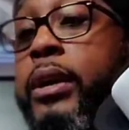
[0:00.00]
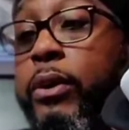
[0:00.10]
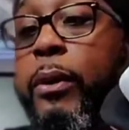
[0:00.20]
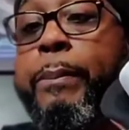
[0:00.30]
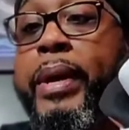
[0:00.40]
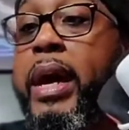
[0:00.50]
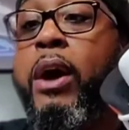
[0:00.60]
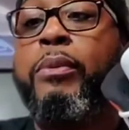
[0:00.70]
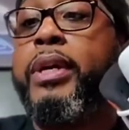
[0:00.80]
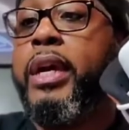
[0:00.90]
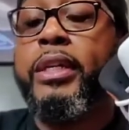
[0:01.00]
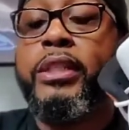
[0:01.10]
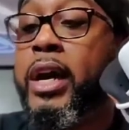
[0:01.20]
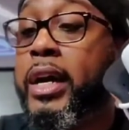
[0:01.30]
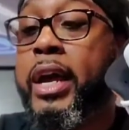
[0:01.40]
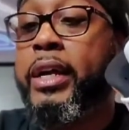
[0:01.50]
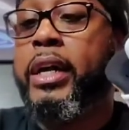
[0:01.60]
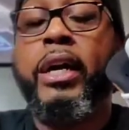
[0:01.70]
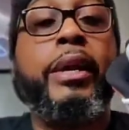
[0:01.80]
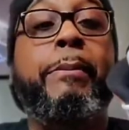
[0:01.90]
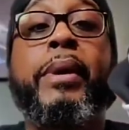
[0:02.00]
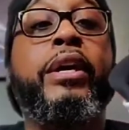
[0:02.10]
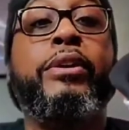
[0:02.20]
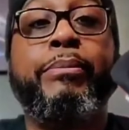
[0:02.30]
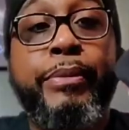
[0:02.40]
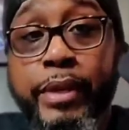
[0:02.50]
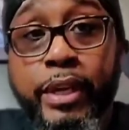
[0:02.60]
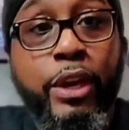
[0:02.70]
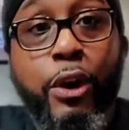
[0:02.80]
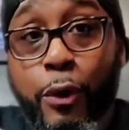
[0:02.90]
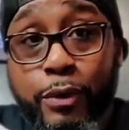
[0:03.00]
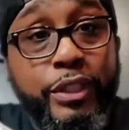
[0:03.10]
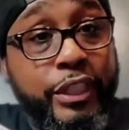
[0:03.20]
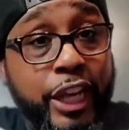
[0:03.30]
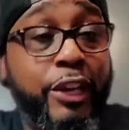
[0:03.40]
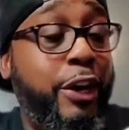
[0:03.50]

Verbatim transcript: go pick. I don't care. Y'all got a hundred million on sale.